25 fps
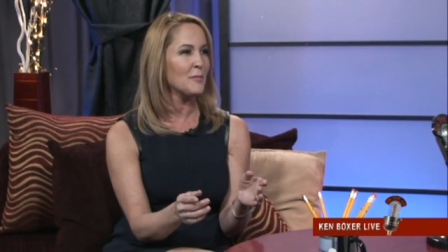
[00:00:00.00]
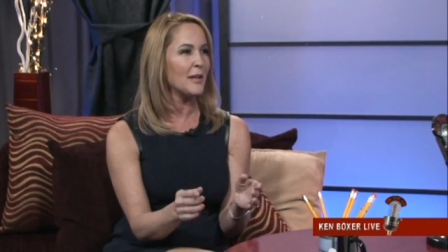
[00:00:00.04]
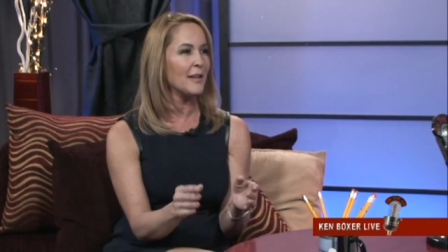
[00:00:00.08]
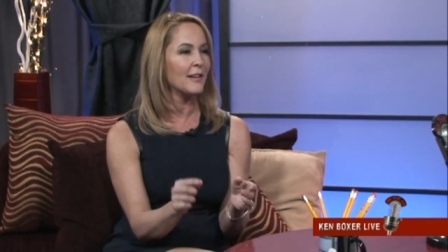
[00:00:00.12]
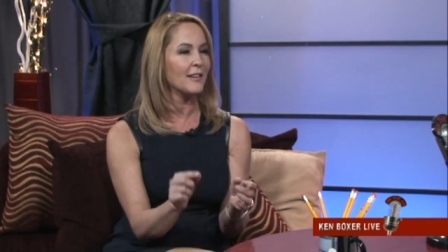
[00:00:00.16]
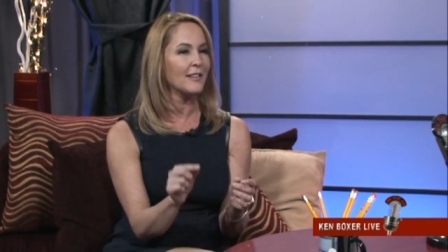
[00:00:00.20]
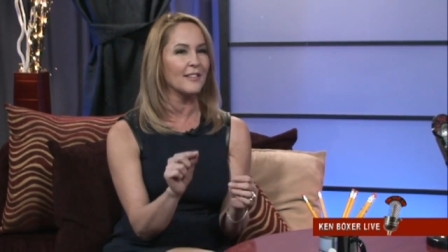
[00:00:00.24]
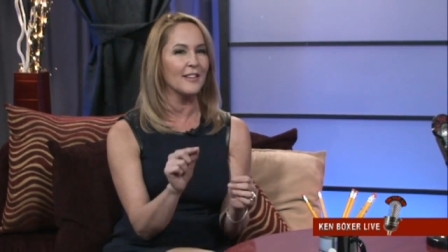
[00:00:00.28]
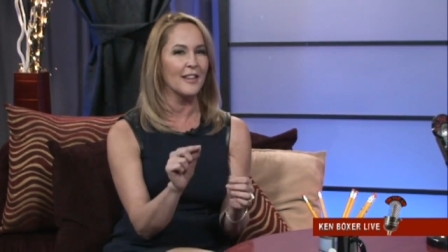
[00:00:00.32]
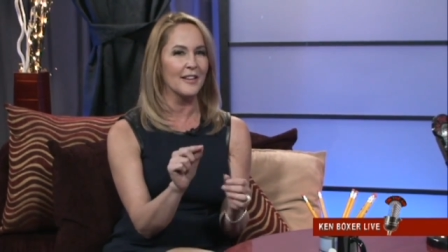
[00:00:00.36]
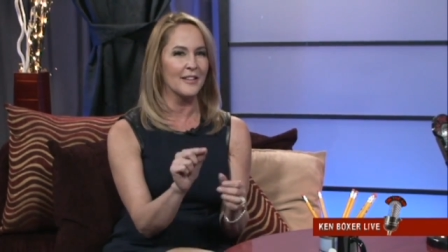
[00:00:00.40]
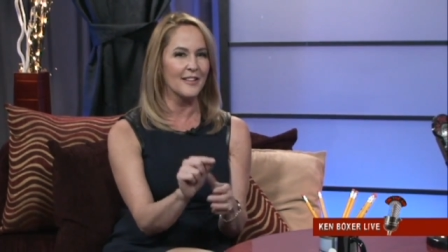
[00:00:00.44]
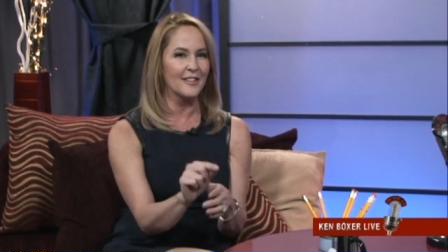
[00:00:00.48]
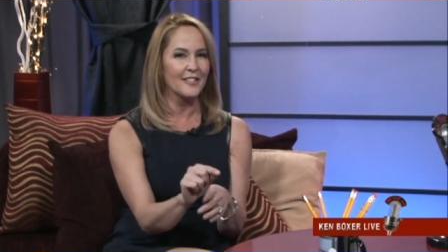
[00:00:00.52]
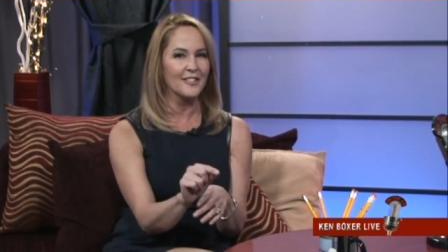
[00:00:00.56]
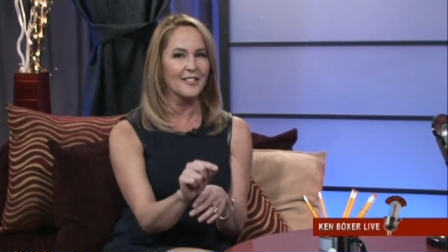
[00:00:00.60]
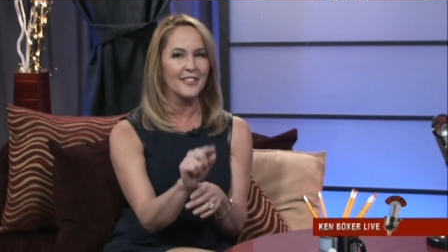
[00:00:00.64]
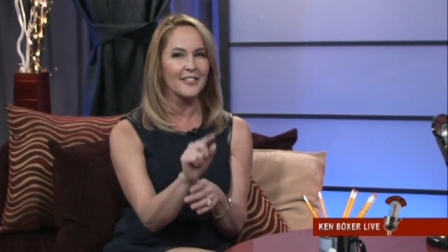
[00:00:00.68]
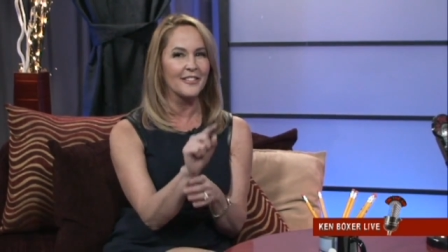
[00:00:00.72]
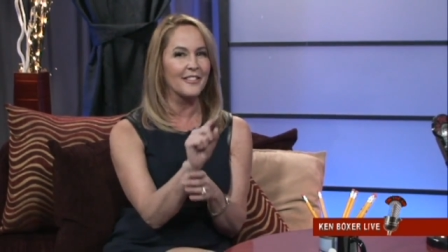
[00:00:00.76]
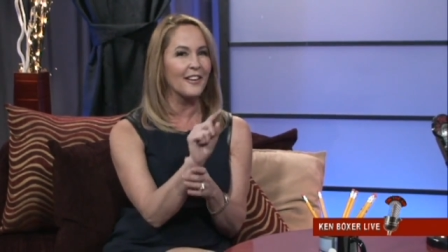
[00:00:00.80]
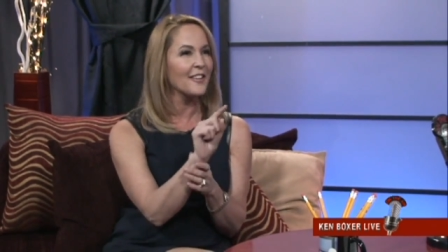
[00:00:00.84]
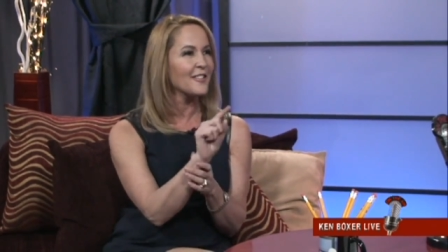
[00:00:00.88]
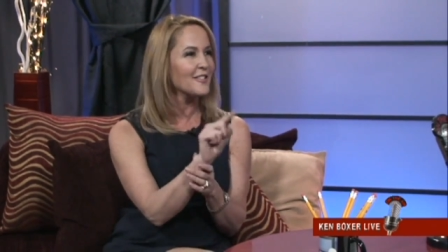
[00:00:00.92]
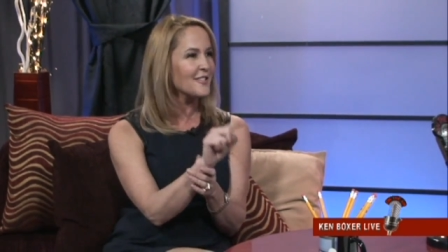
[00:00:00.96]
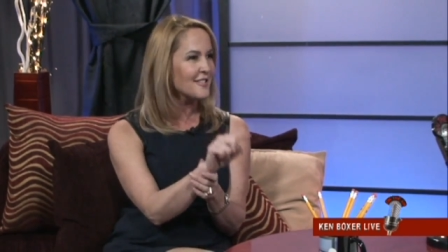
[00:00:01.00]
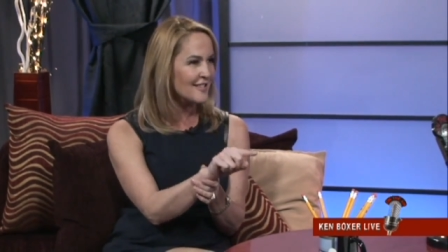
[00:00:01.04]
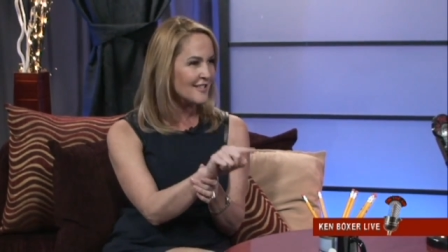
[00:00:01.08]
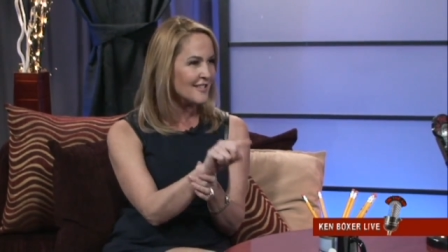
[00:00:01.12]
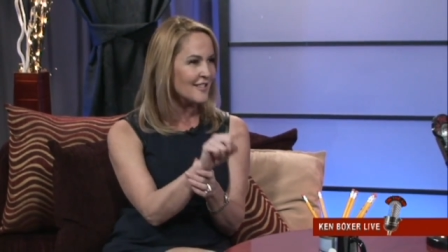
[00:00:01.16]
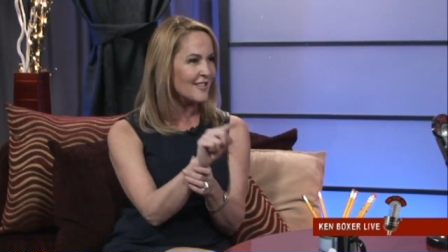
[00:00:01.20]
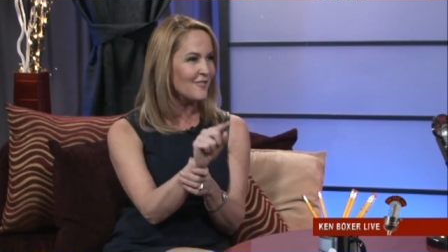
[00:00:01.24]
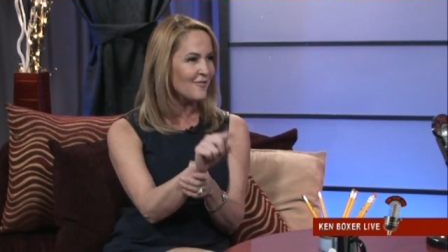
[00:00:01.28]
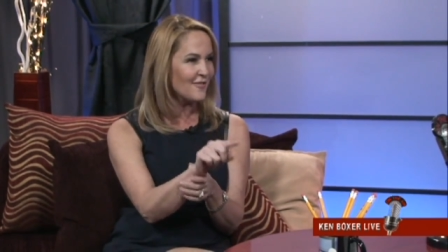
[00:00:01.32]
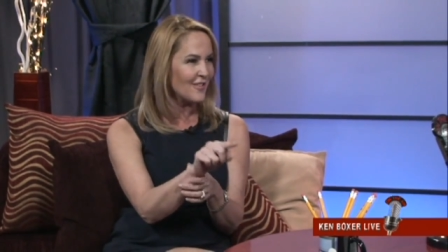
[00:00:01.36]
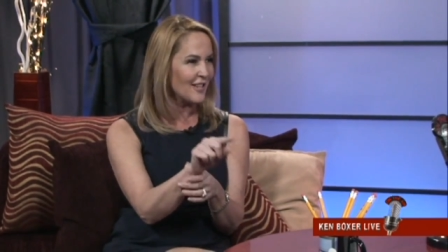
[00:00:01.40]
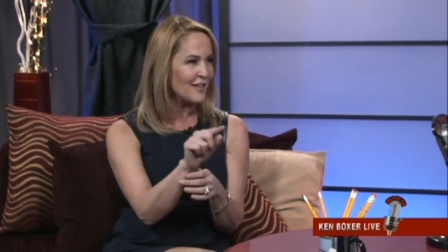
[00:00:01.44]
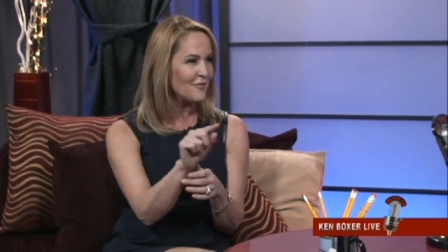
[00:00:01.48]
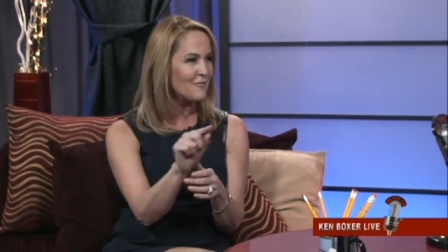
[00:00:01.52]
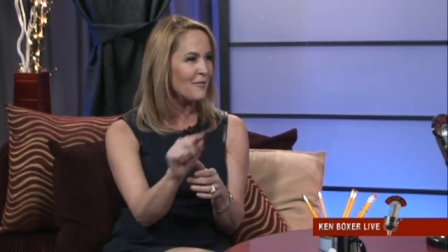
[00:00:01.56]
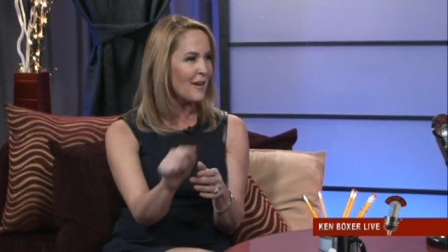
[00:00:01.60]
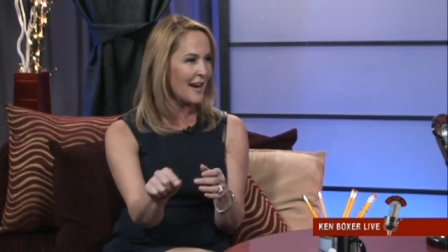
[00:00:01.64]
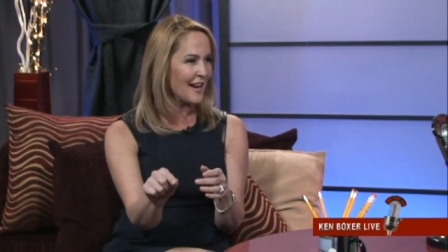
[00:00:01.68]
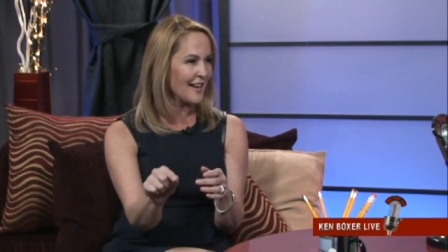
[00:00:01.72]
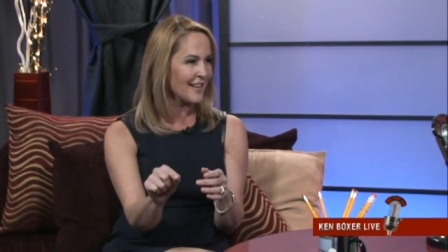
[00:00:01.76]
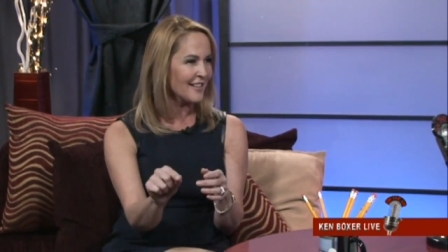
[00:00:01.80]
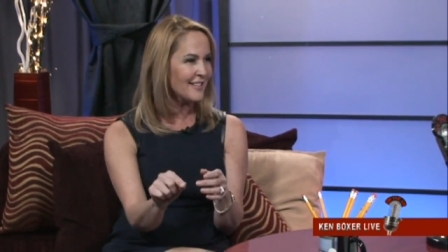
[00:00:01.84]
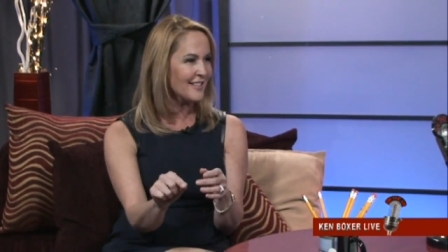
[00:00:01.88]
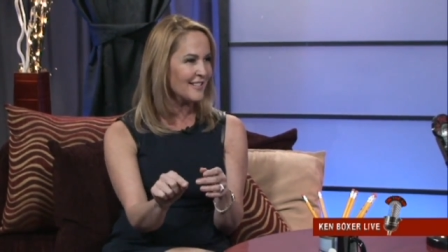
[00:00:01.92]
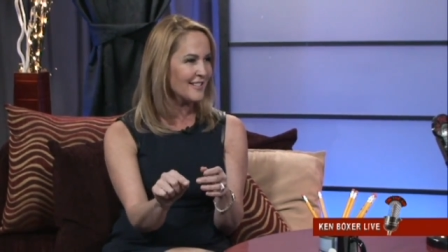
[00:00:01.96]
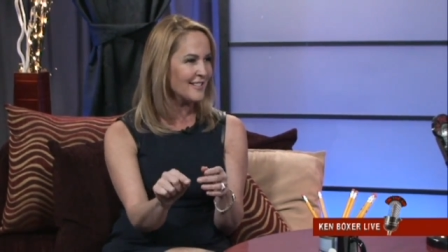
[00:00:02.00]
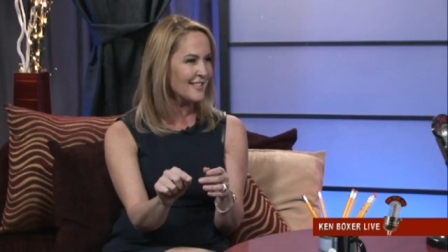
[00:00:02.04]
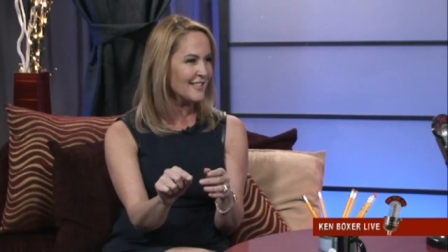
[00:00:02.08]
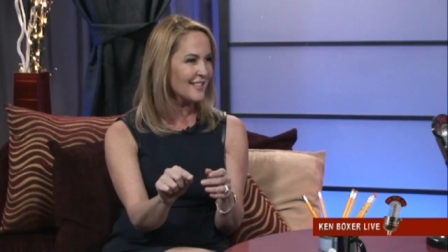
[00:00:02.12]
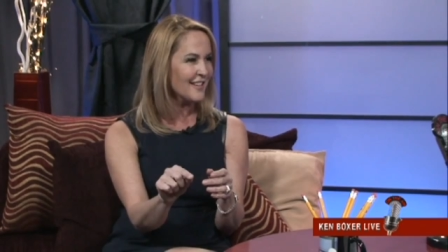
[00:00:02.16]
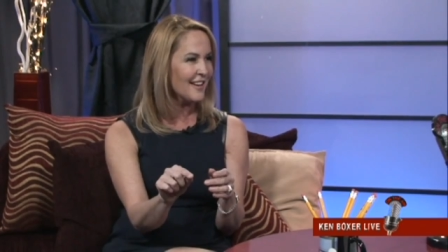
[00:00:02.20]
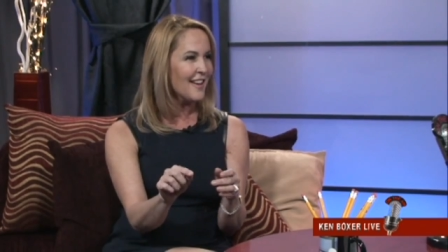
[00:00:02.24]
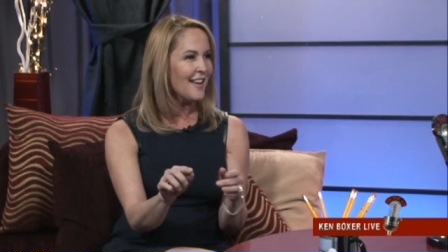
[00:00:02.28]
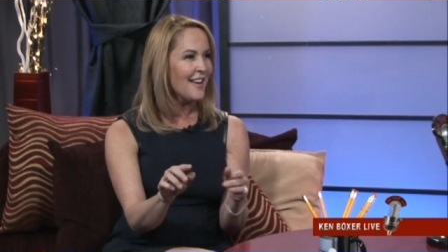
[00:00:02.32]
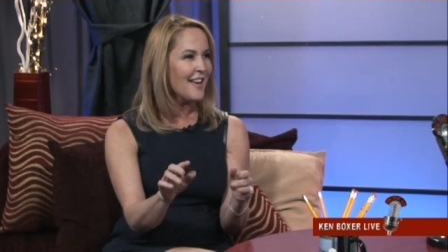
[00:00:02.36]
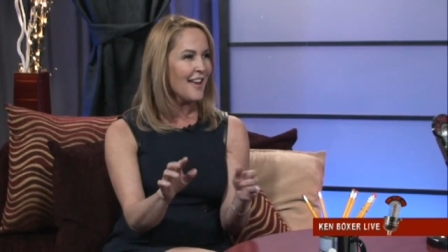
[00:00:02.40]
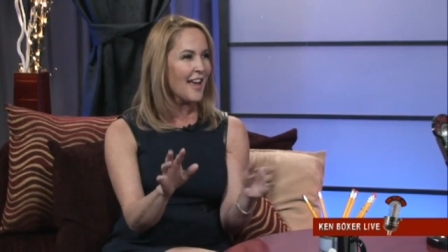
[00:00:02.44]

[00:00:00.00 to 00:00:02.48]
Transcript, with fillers: because the initials are TV Ranch.